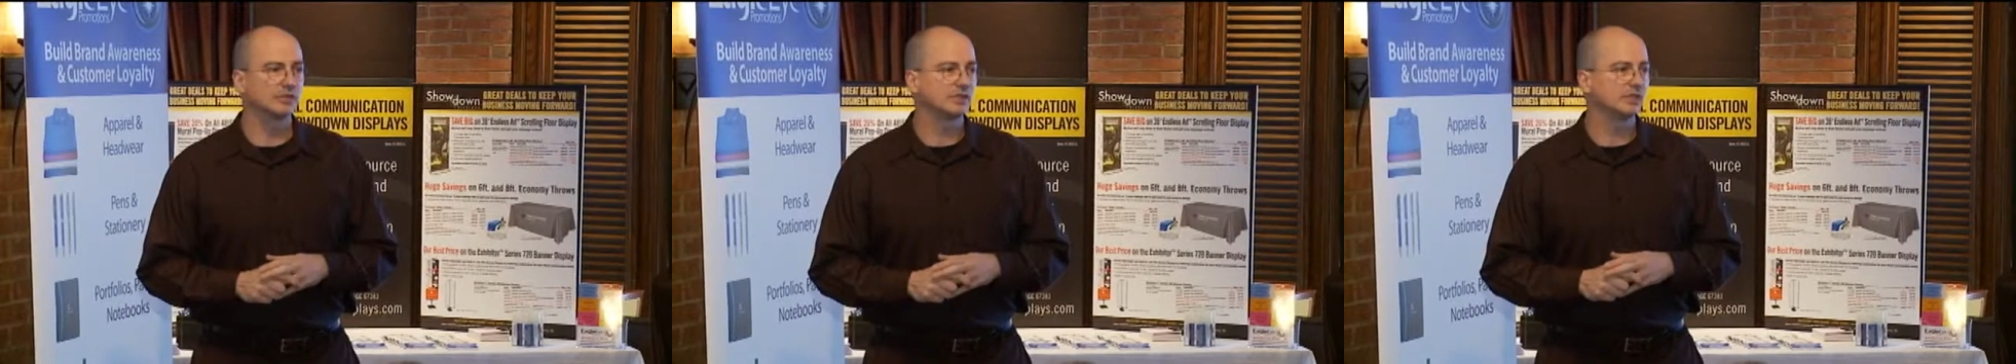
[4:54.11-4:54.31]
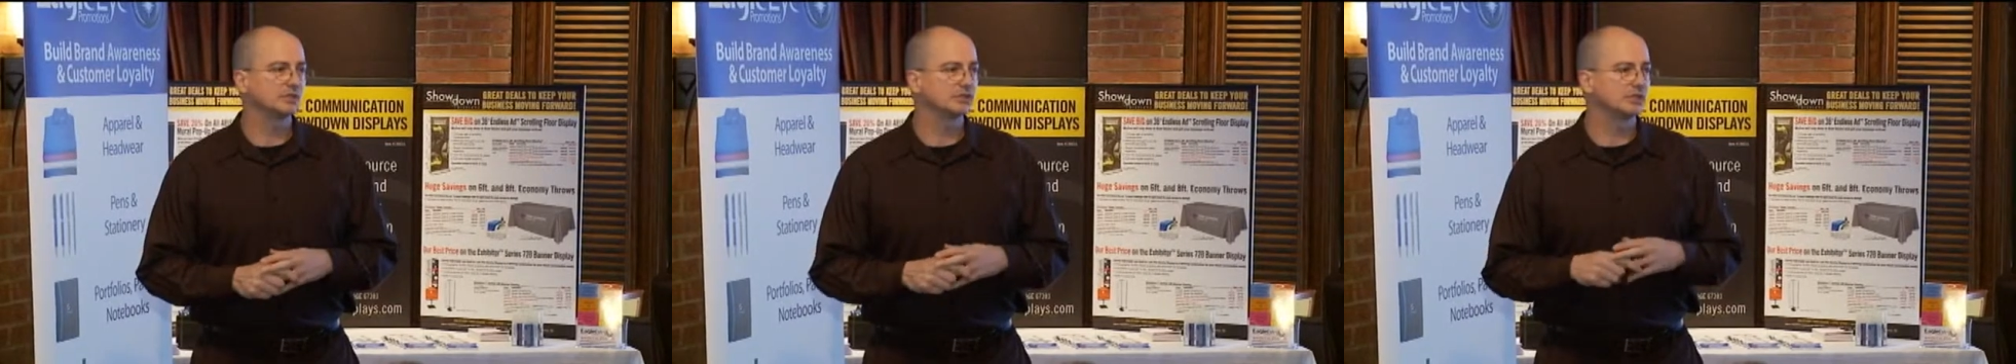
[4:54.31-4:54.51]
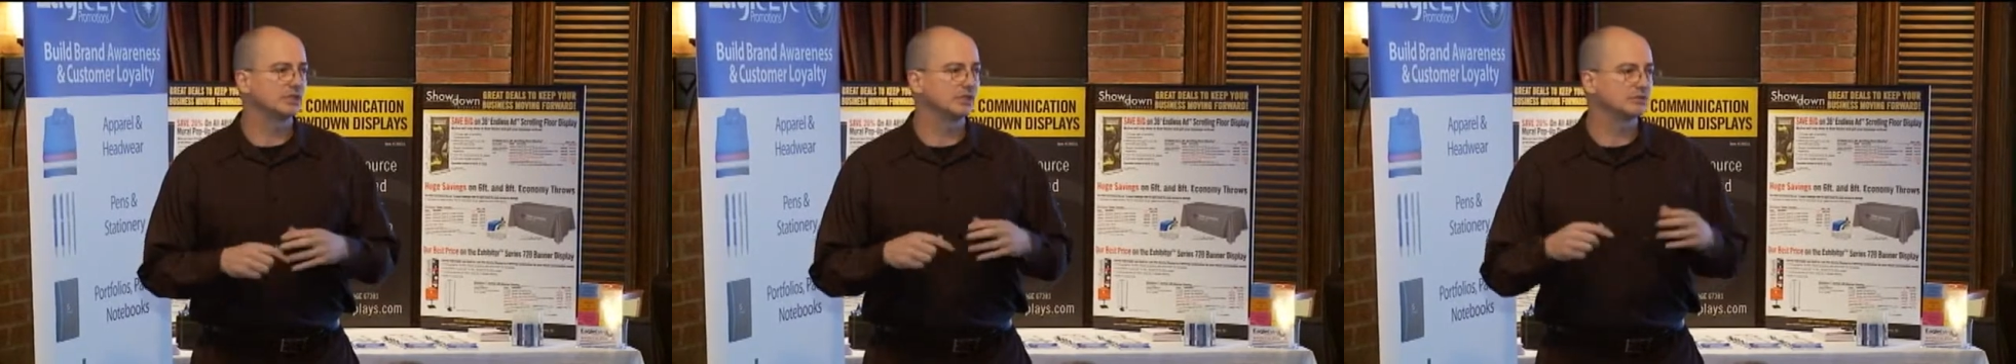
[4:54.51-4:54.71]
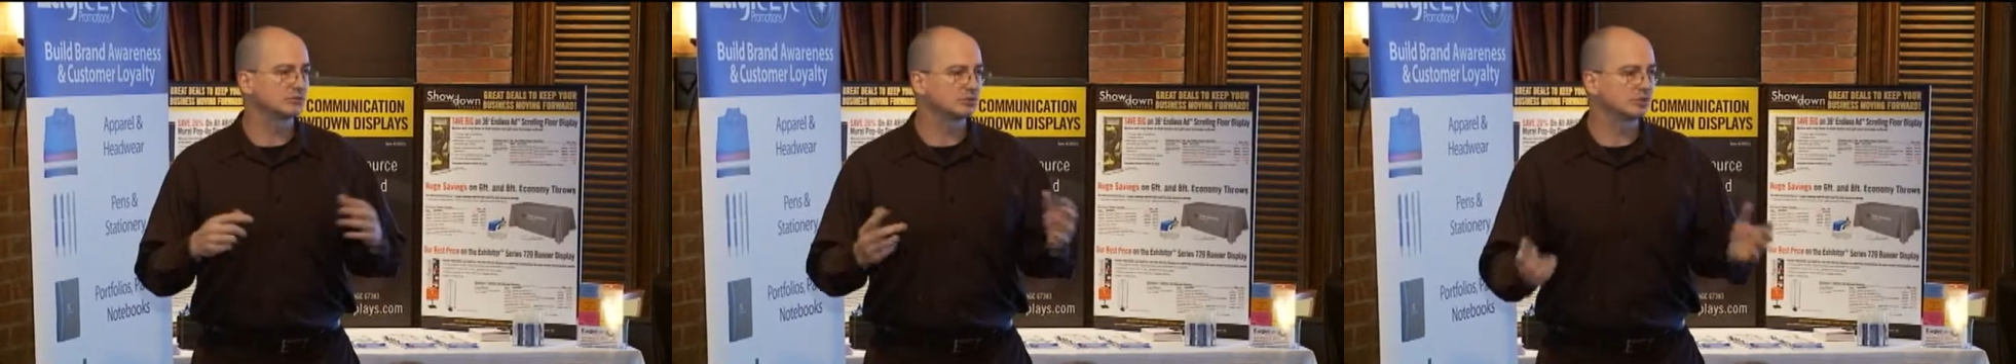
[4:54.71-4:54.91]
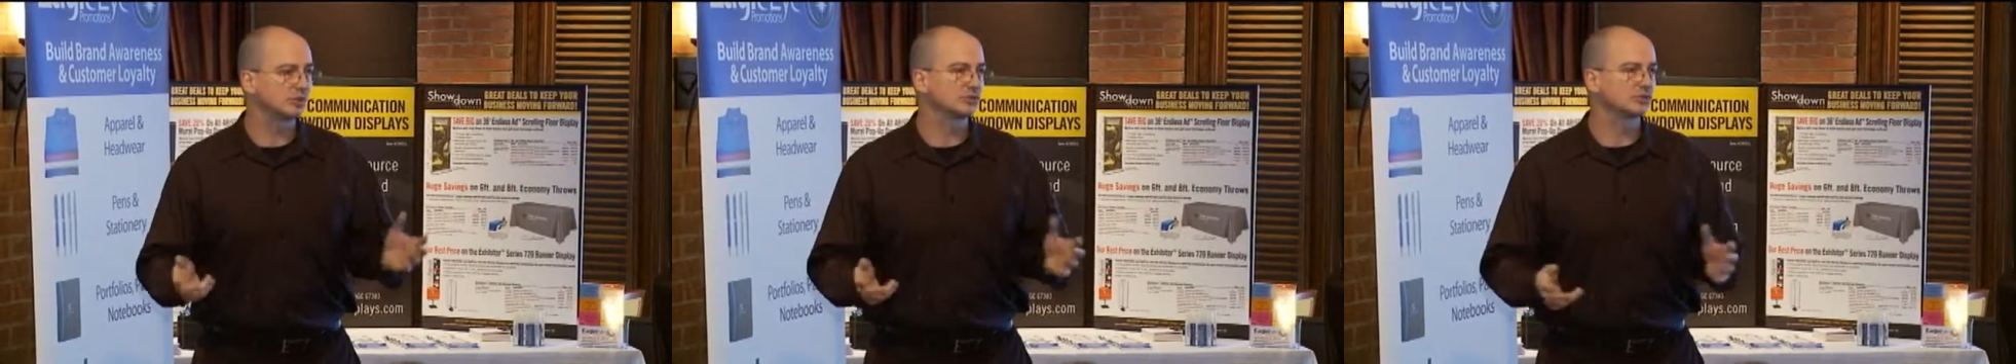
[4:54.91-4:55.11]
and it's an
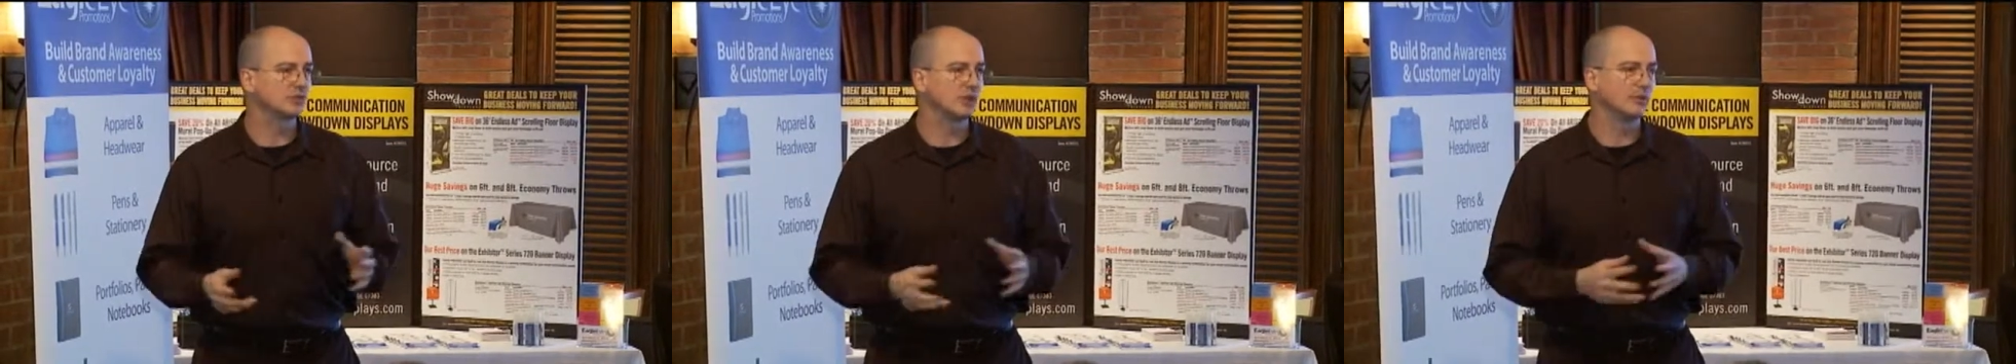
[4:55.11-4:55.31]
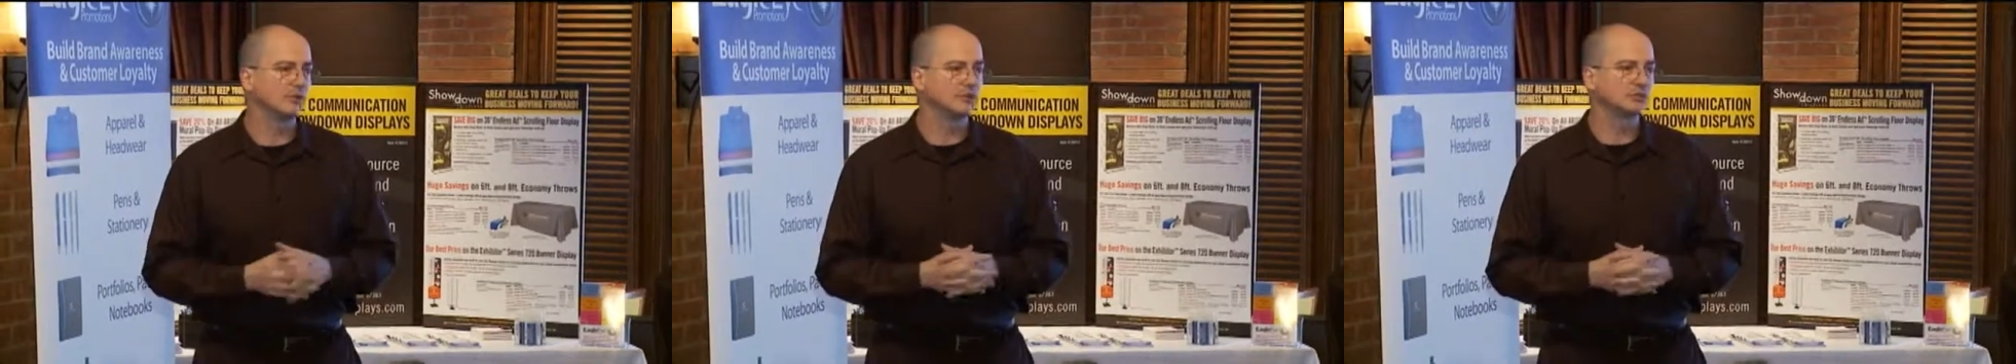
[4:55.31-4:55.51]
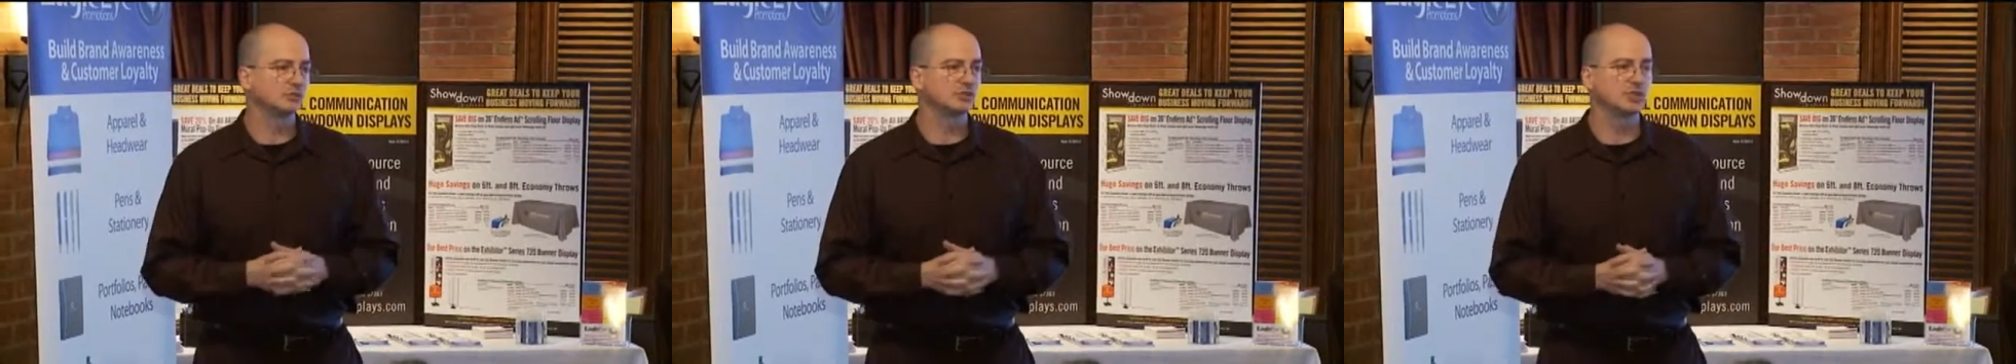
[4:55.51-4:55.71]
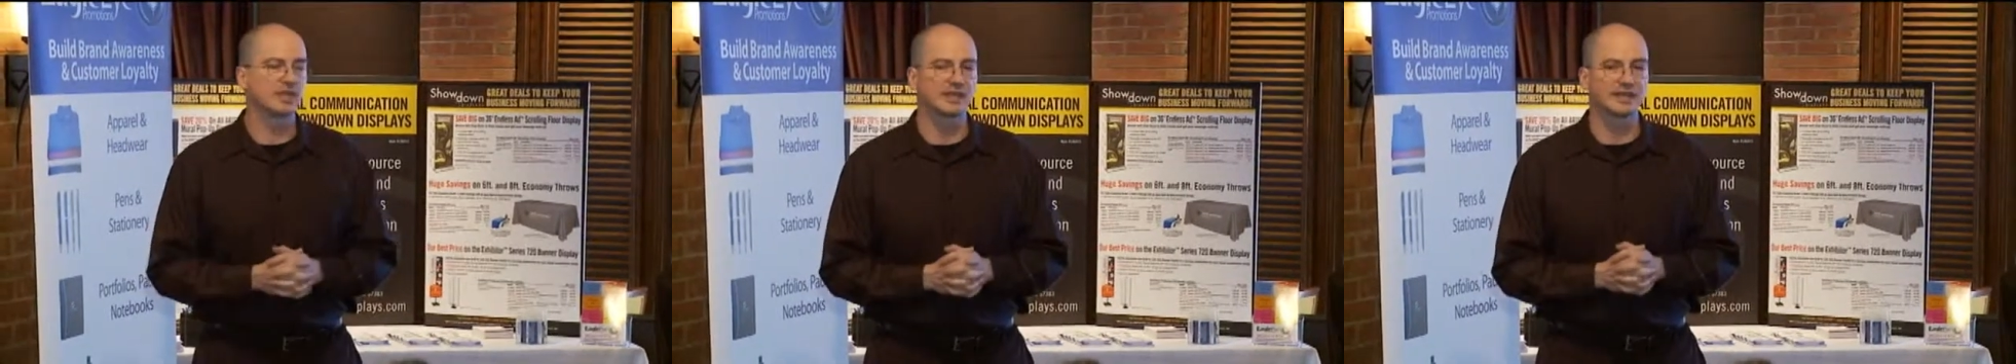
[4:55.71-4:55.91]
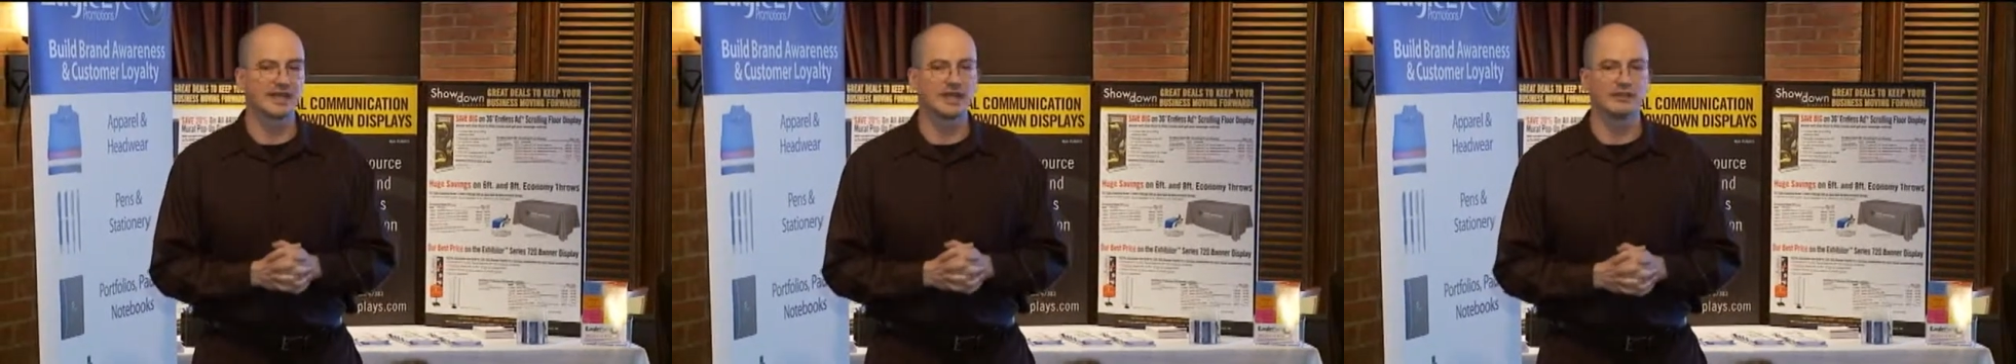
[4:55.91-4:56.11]
interesting show and you should
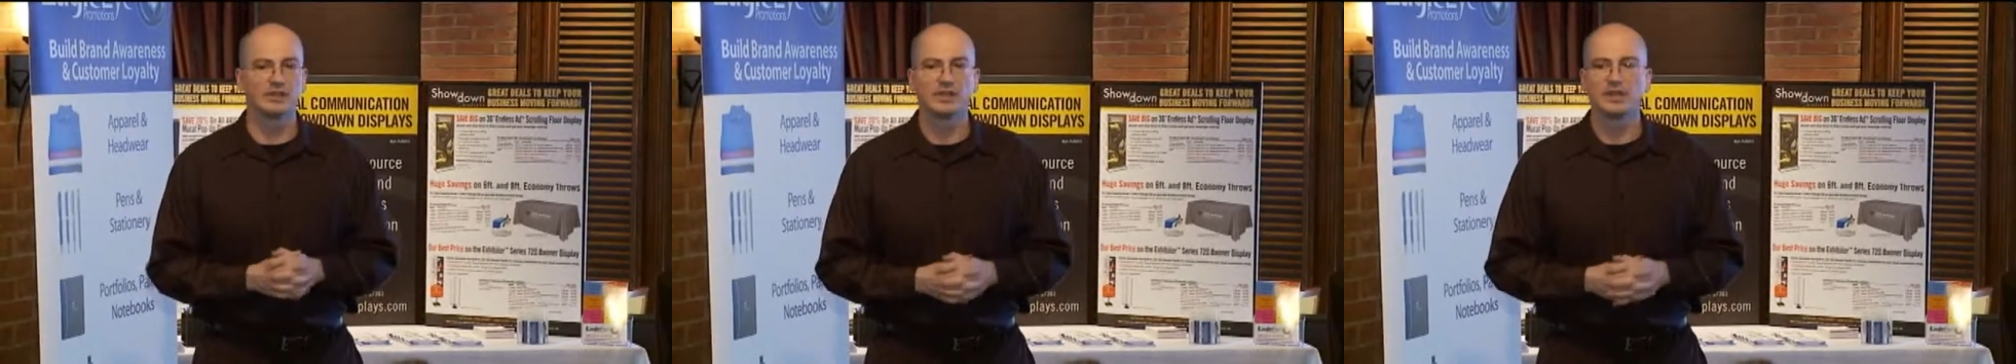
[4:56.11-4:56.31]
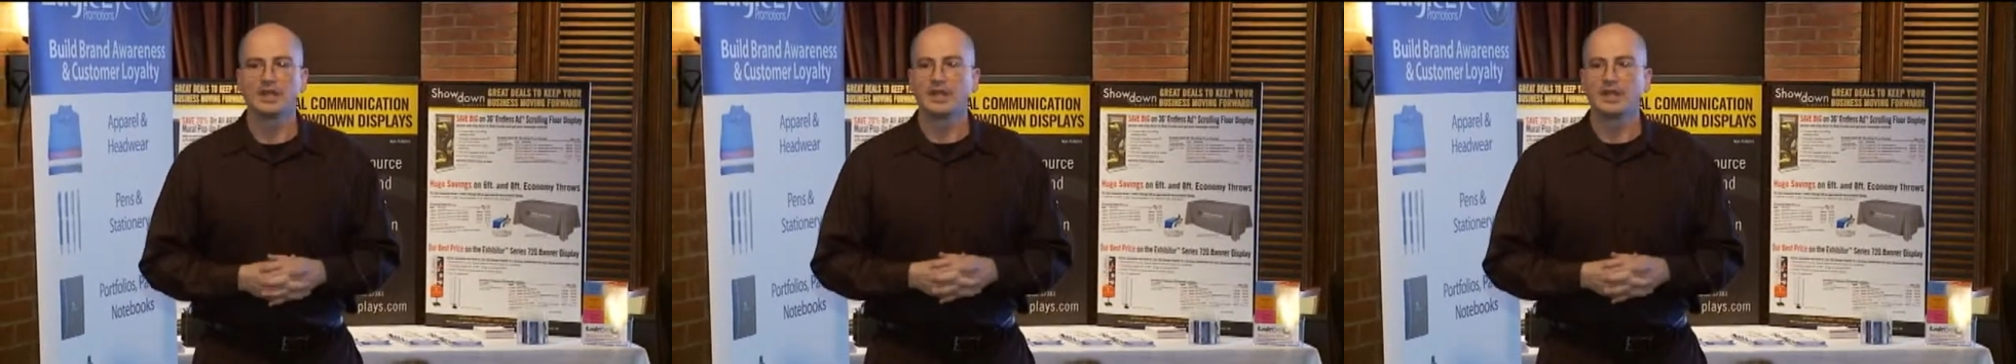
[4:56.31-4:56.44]
check it out,